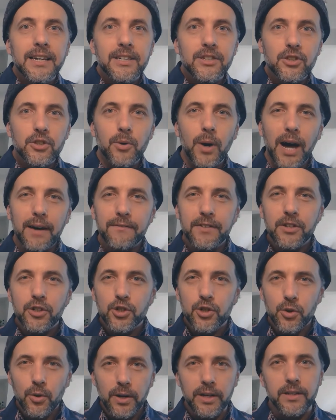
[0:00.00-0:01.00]
you have a
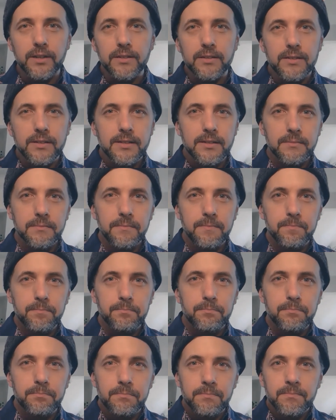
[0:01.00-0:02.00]
choice.
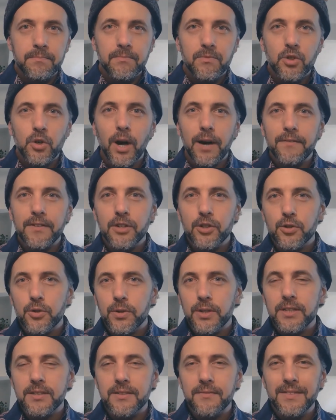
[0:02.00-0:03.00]
You have a
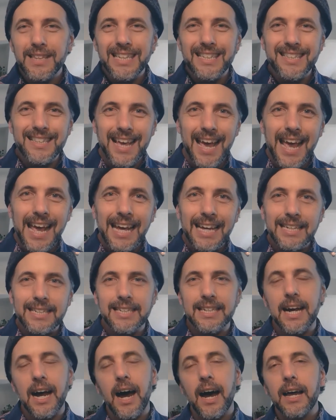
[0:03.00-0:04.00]
choice of these
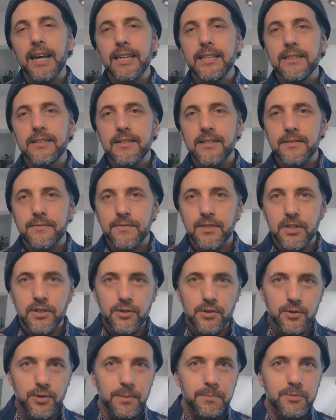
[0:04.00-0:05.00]
8 kinds of
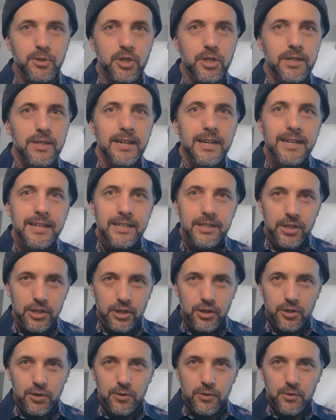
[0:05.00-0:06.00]
description to
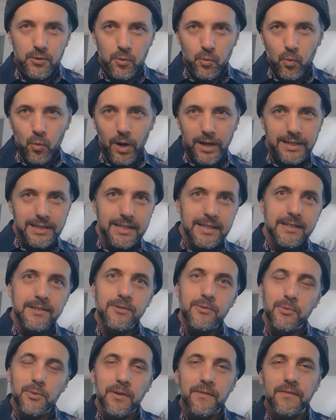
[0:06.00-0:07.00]
choose what
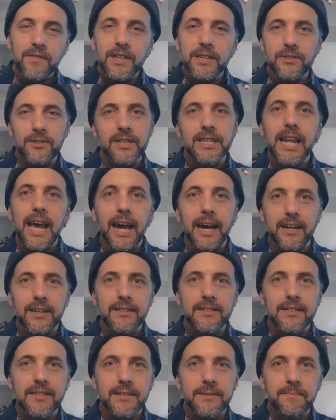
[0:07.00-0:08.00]
is revealed
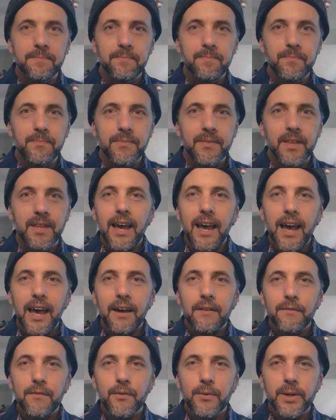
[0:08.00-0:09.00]
next.
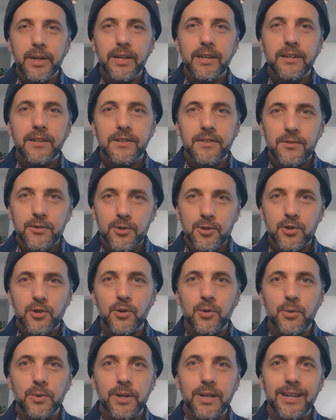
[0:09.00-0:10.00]
Every
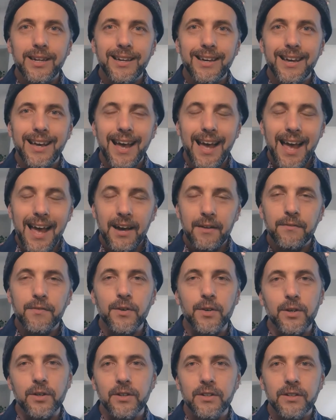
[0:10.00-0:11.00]
story
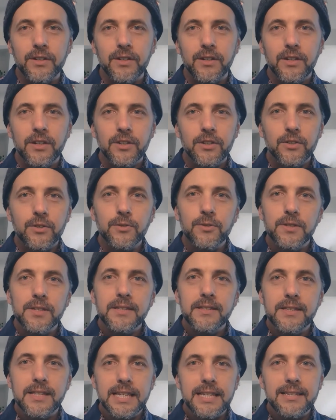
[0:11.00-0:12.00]
ever
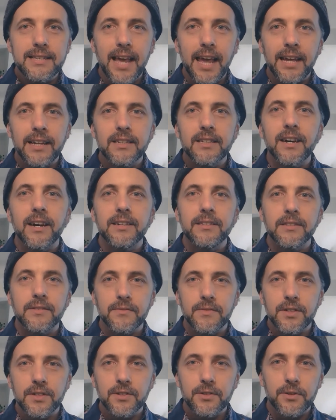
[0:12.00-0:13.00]
uses these 8 kinds
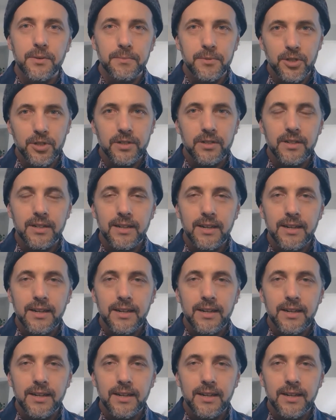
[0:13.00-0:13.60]
of description.